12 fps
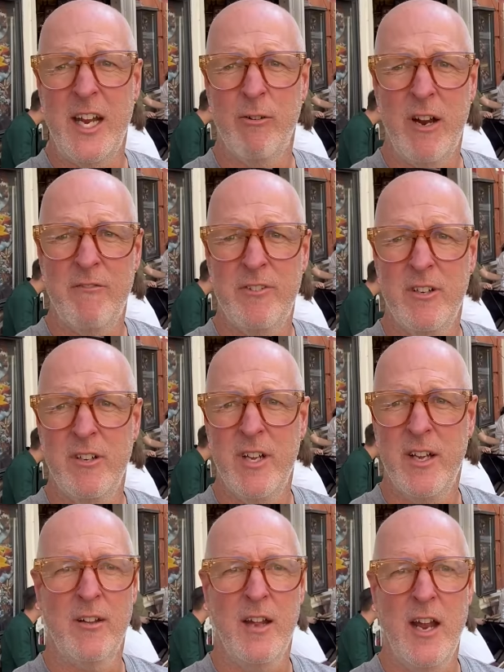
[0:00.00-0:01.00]
great food
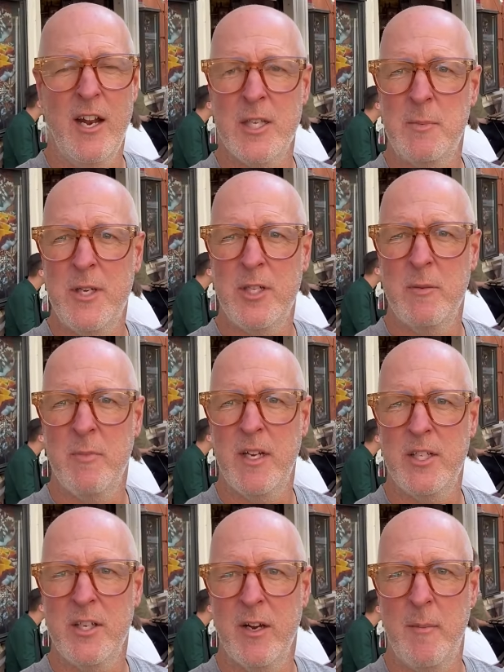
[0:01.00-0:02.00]
and not spend too
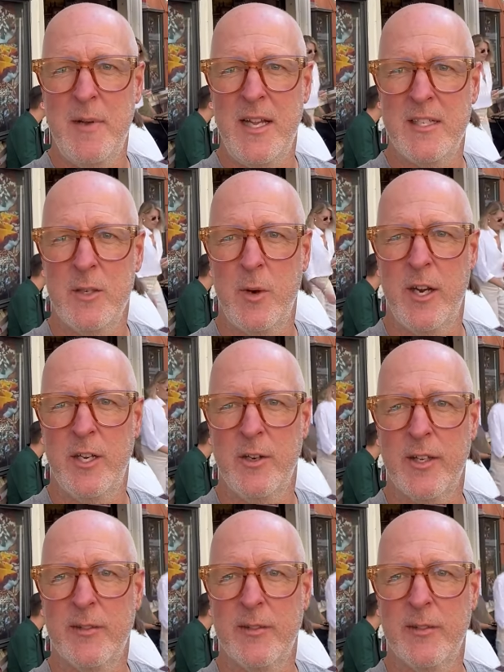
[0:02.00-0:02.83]
much. I mean, that's the way to do it.